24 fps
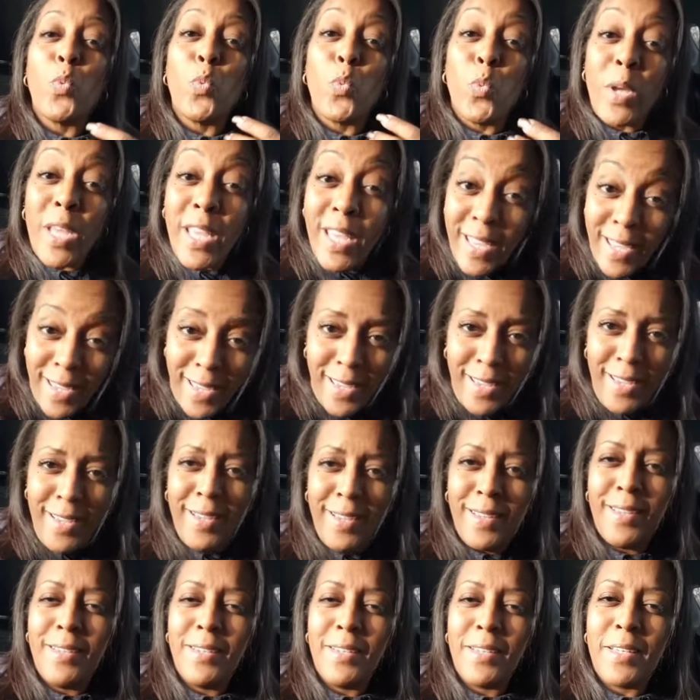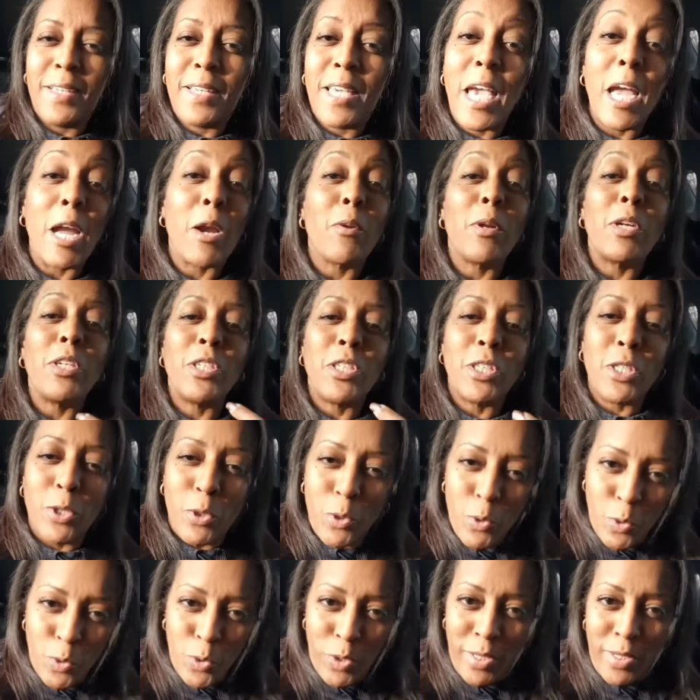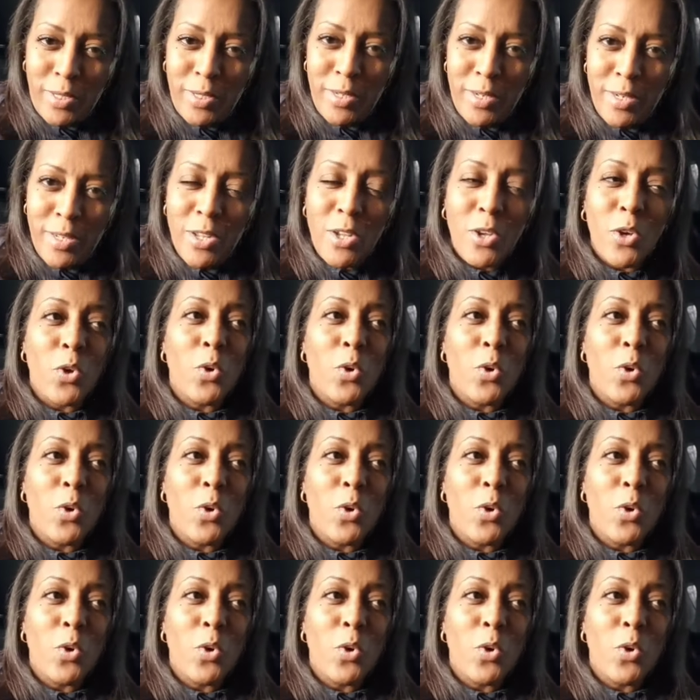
We carry children.